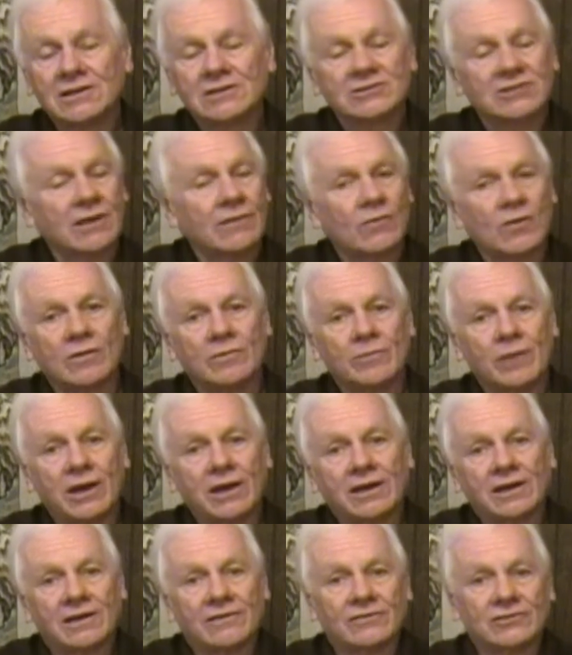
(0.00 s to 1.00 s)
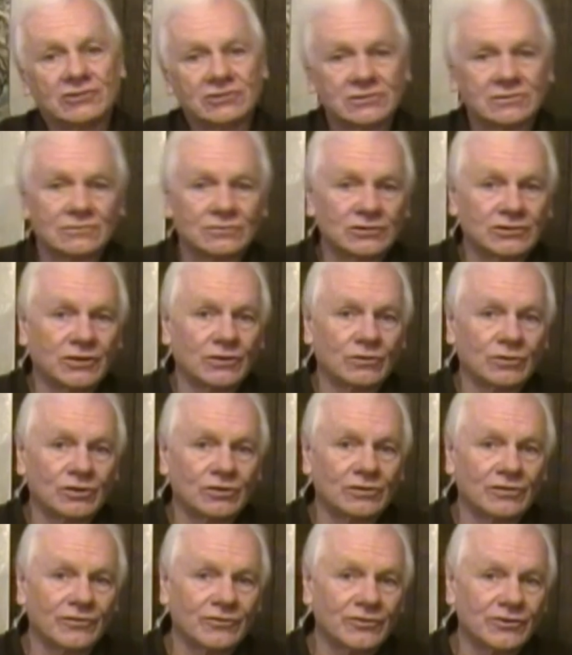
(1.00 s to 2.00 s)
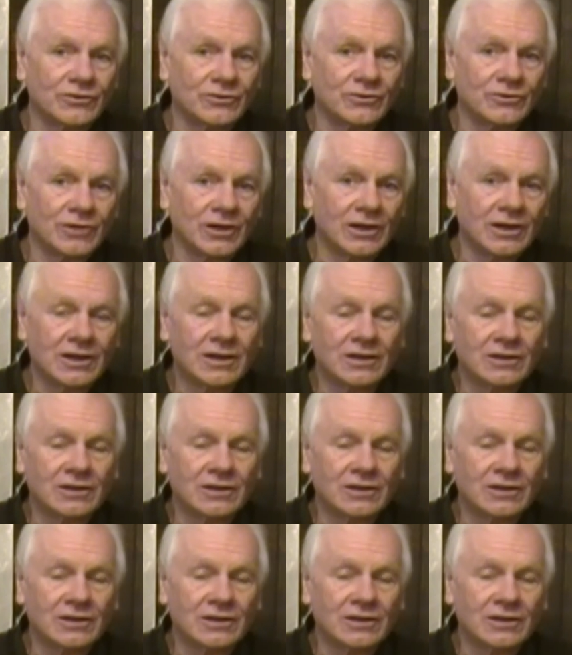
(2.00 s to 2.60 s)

Some of them may have, as when they were going through